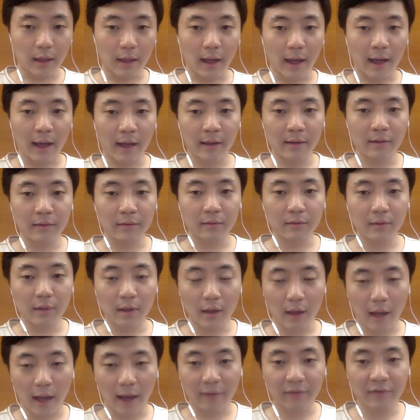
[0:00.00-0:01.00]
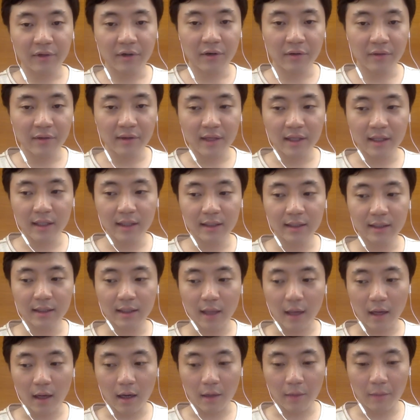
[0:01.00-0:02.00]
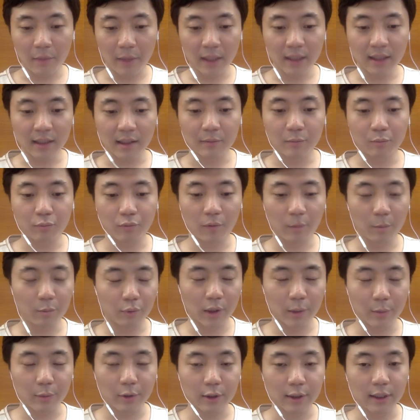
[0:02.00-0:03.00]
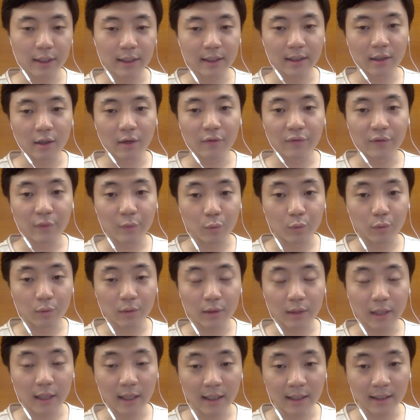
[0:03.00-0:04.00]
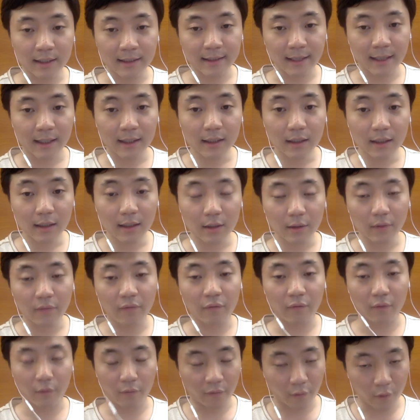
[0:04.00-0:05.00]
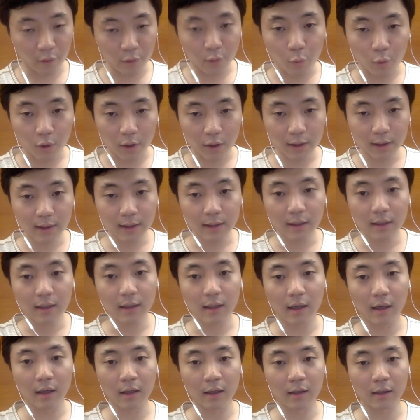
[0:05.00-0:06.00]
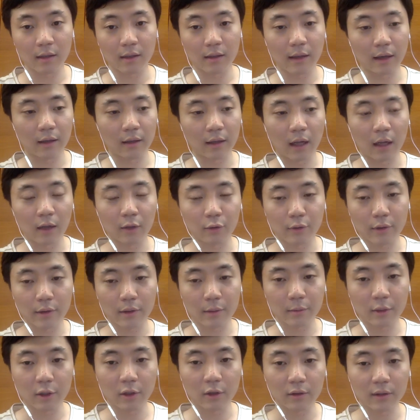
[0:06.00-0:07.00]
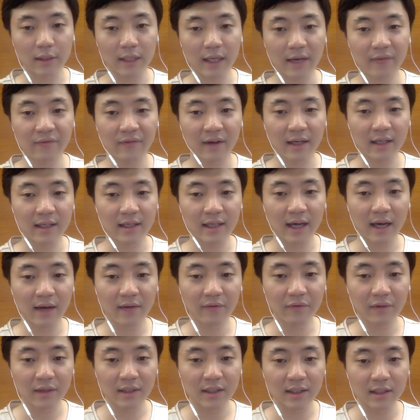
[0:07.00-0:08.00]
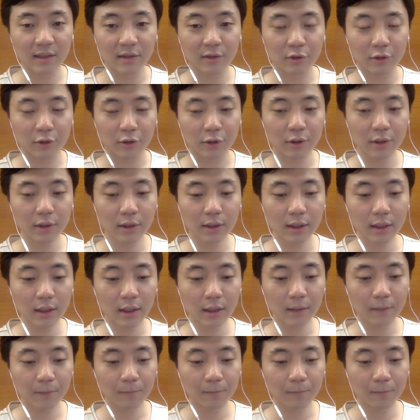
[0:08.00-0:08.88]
And after this basic pre-processing of the data set for the words, an algorithm called TF-IDF is introduced.